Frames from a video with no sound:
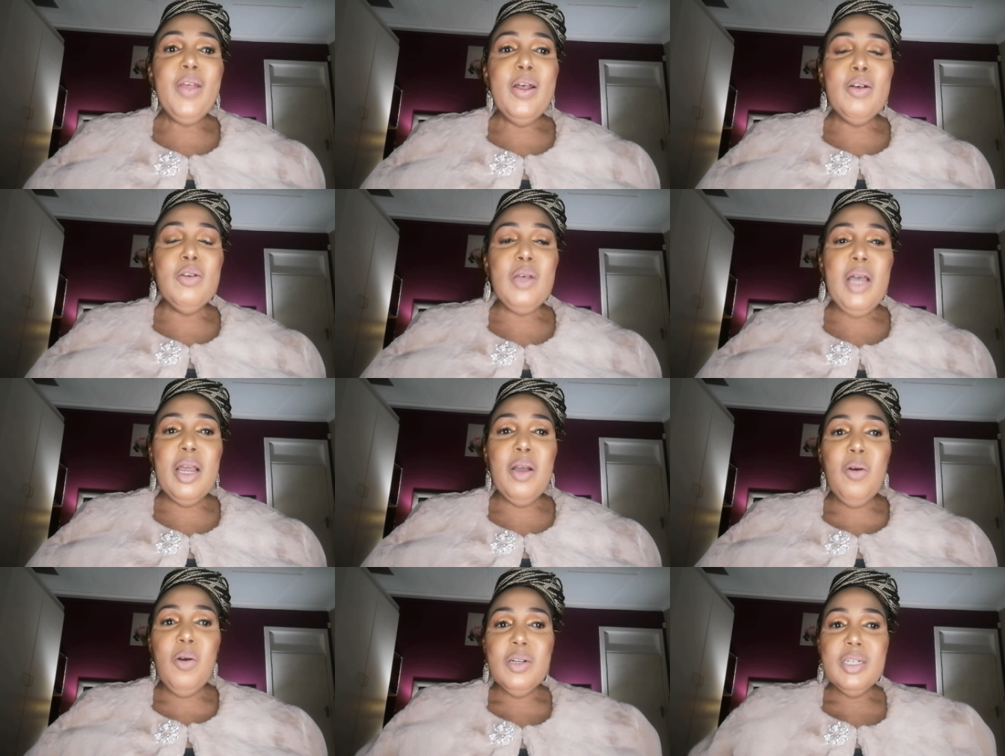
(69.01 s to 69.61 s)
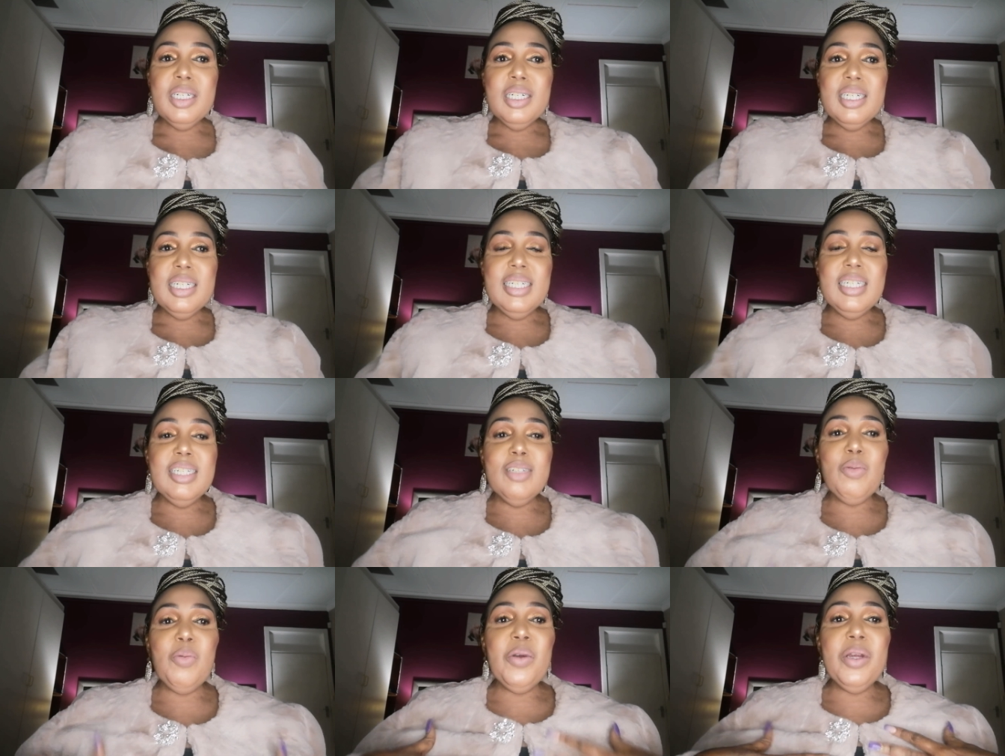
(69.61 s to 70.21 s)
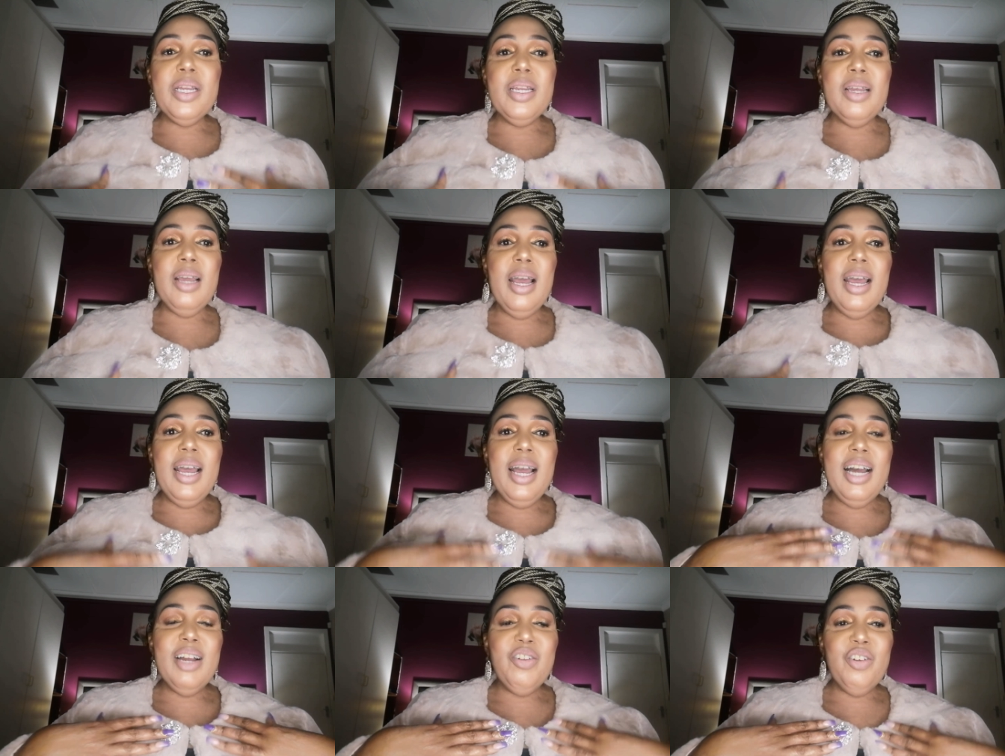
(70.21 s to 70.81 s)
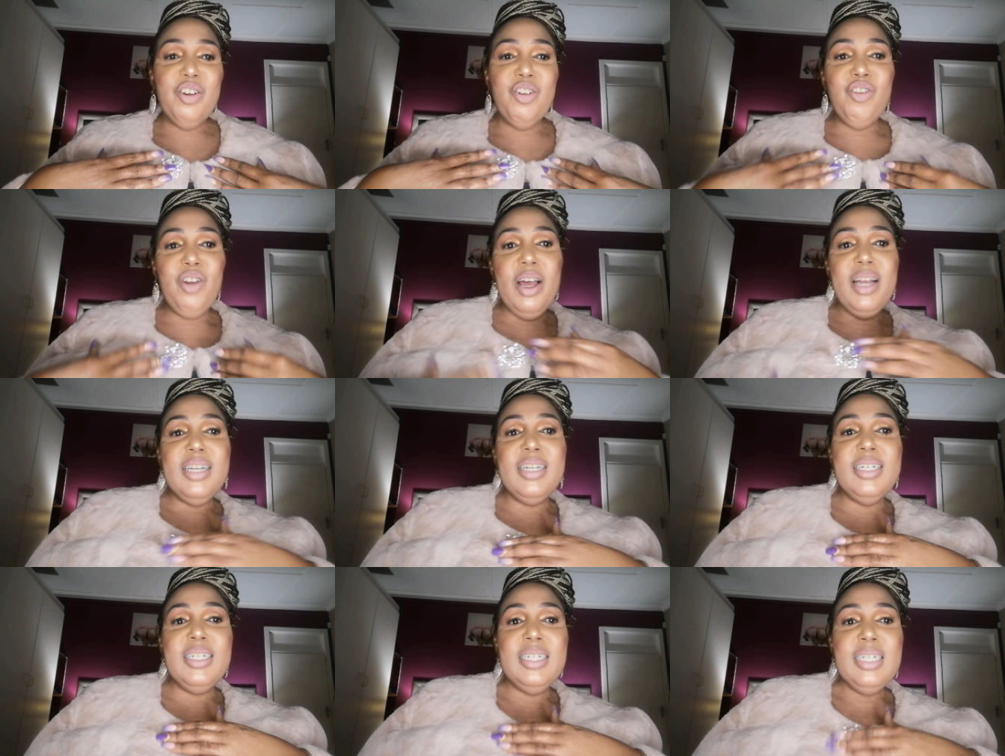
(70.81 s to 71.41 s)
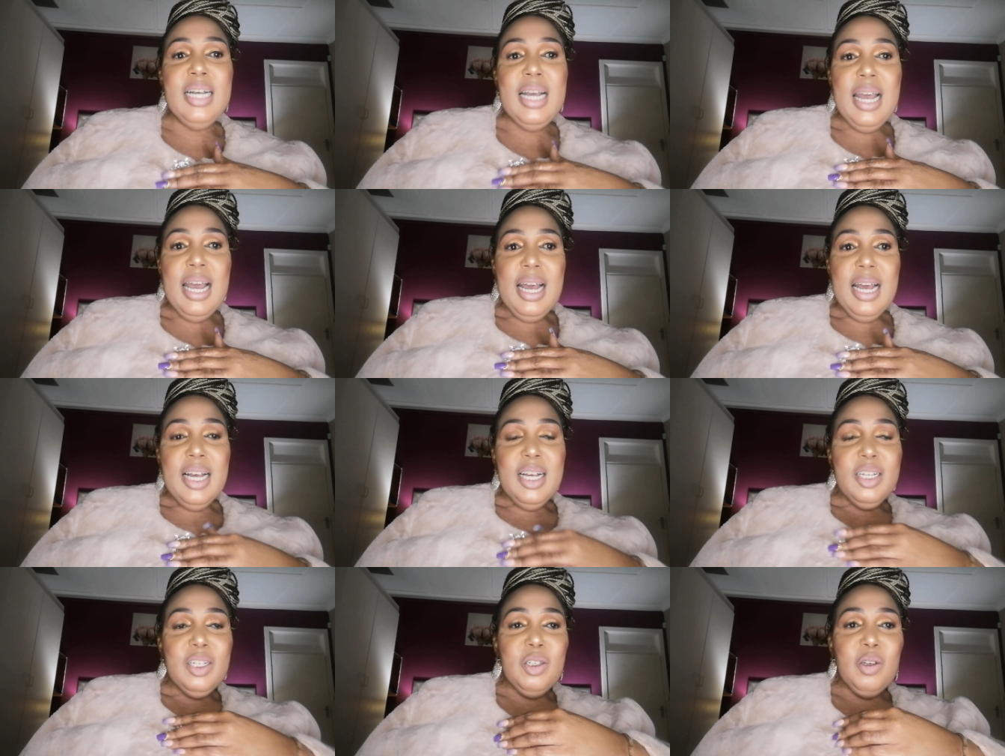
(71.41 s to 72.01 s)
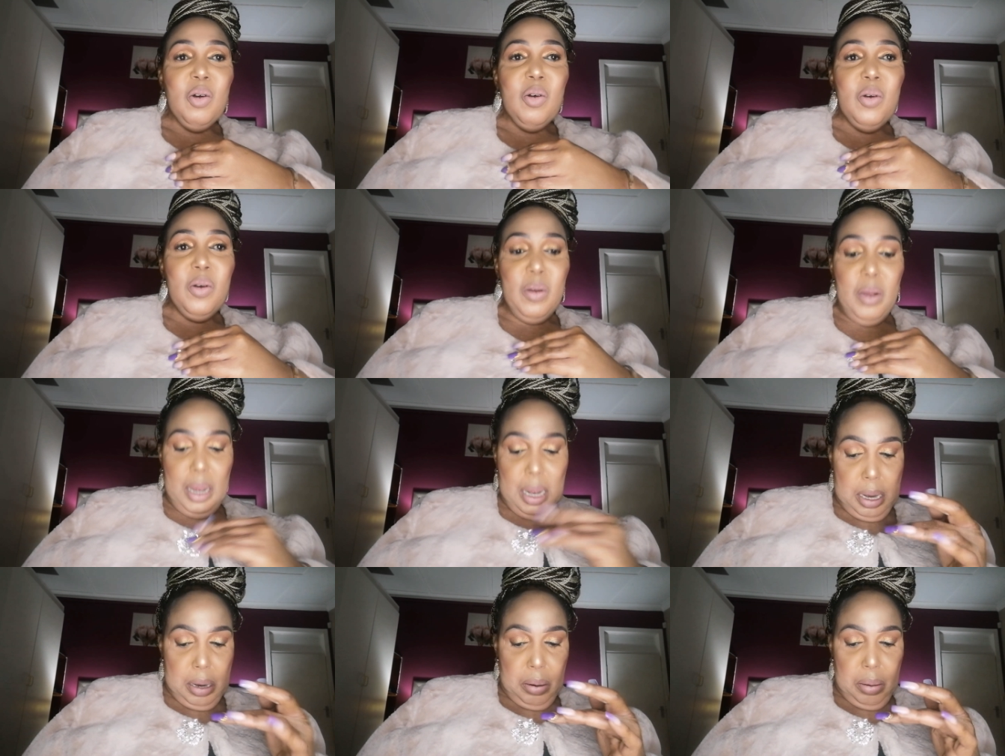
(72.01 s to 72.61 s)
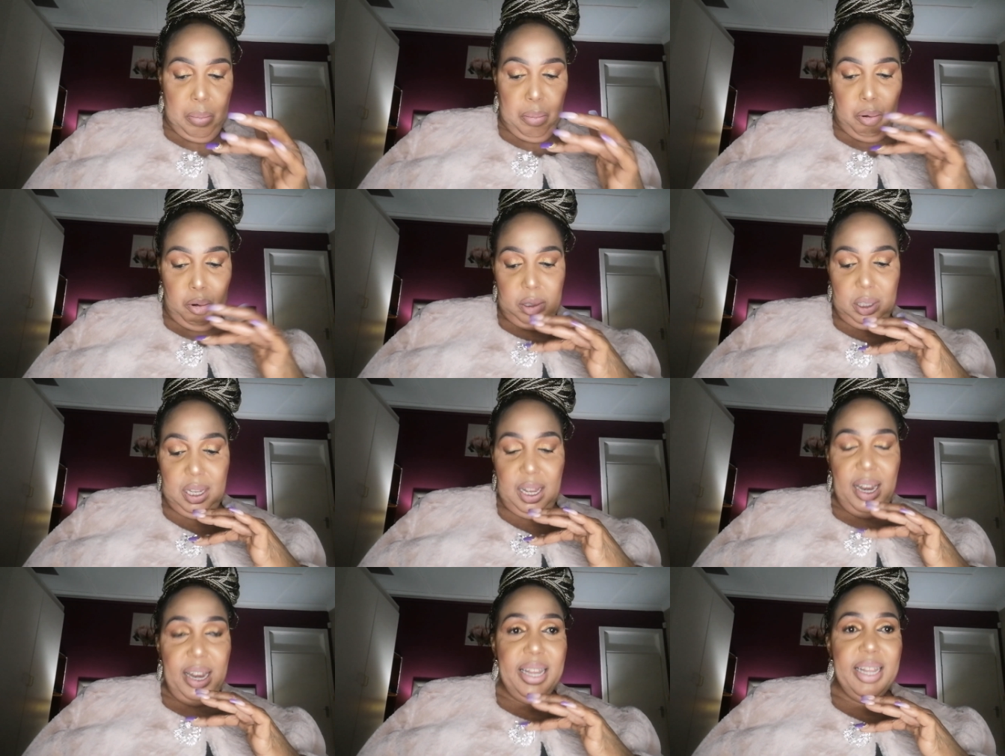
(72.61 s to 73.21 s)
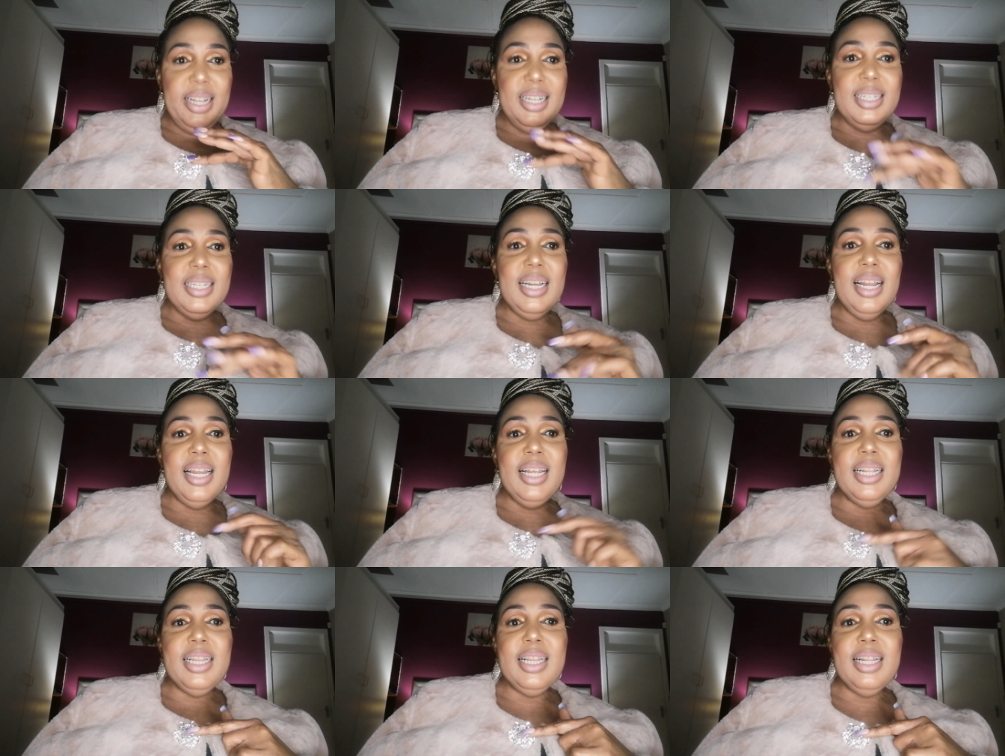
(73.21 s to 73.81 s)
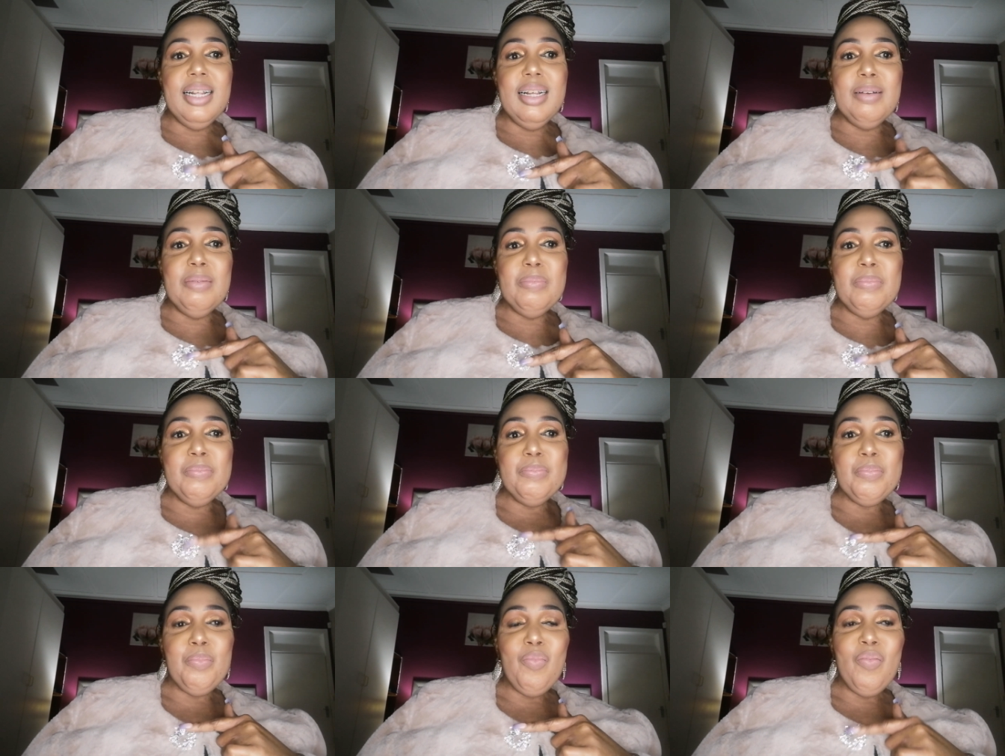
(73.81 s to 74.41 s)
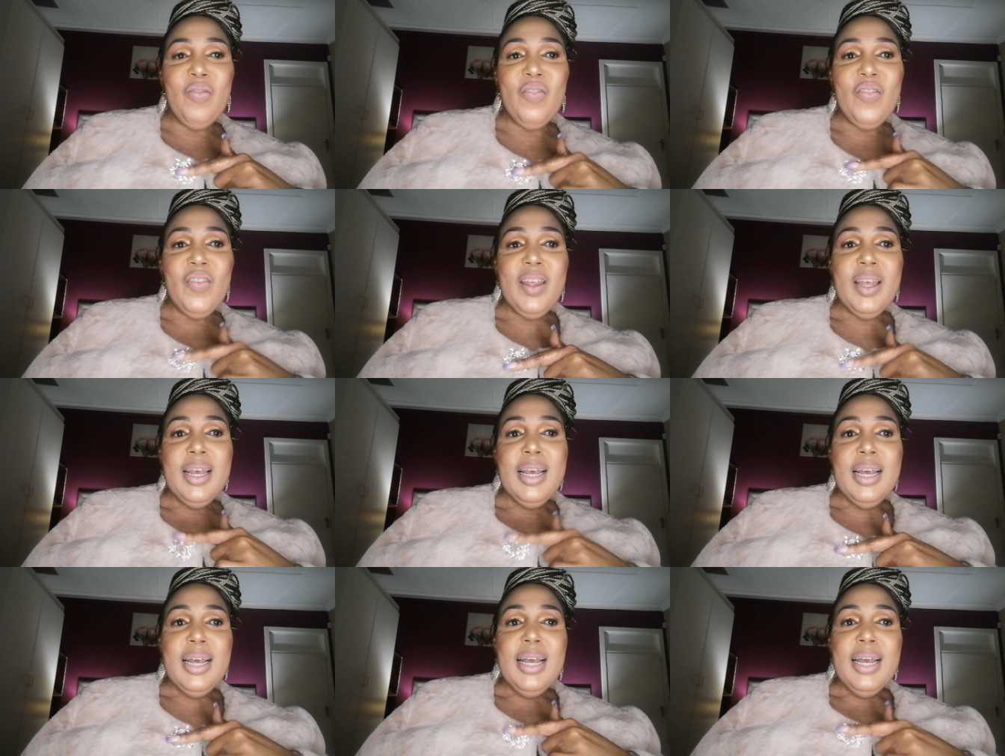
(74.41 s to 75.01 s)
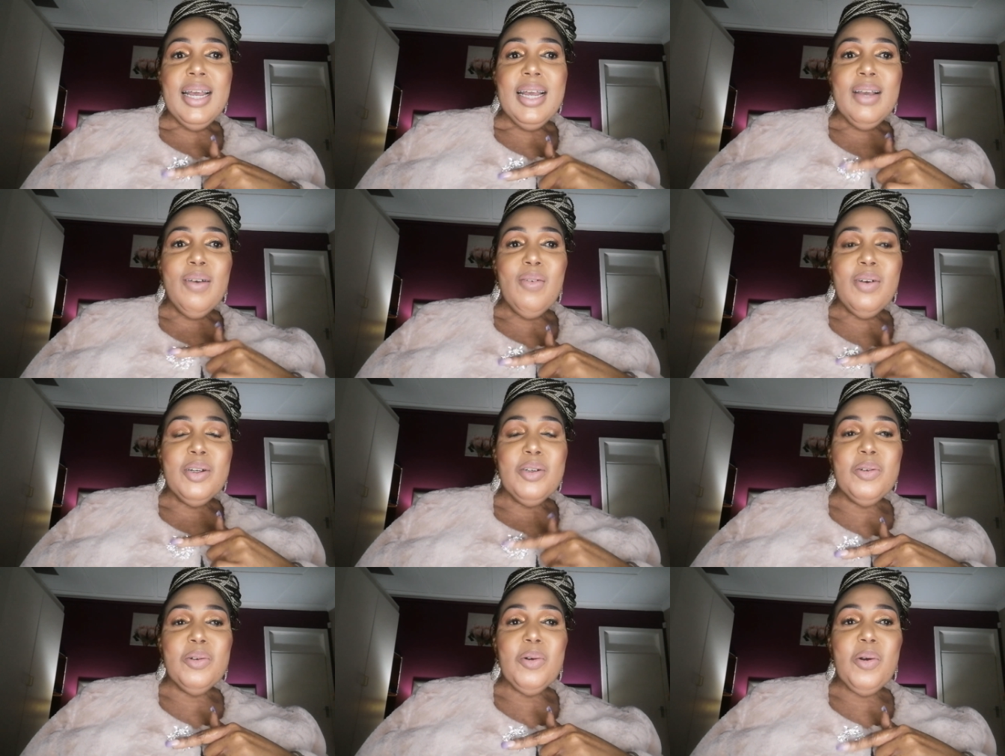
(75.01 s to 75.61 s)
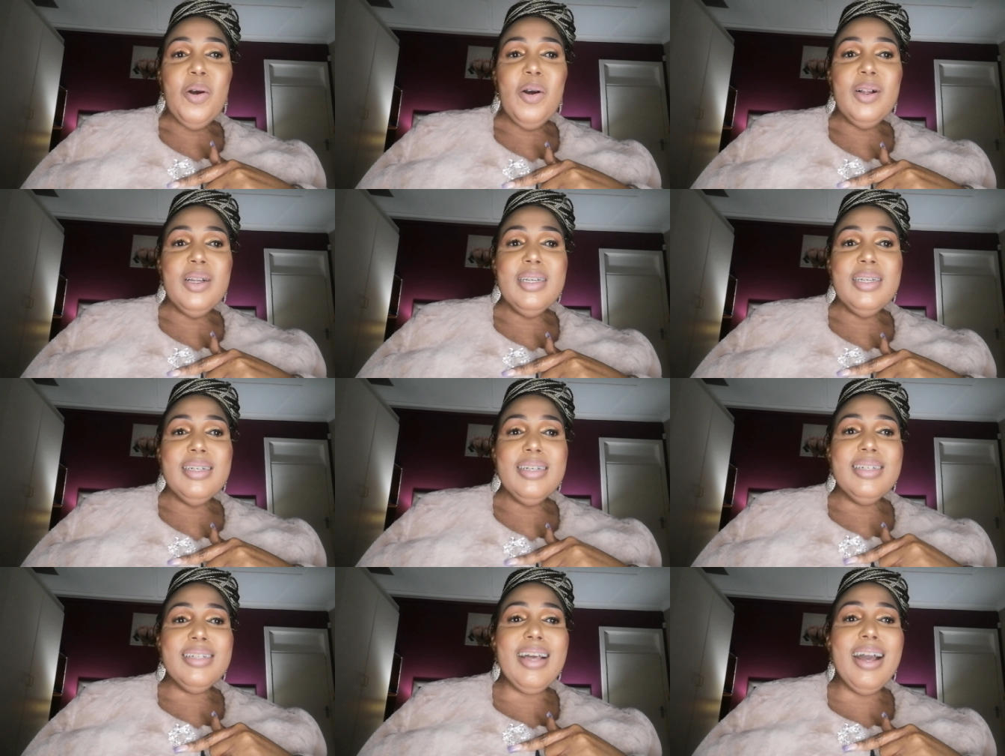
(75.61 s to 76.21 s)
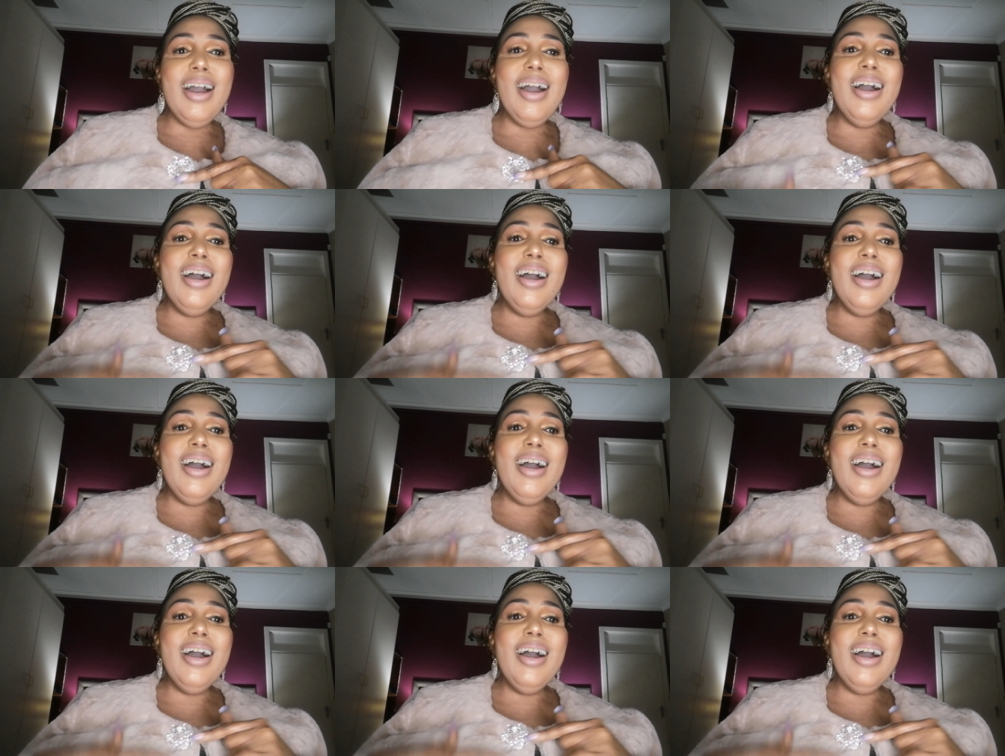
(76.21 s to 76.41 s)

so i got this with a uh, hundred rand so i put uh, this little what you call this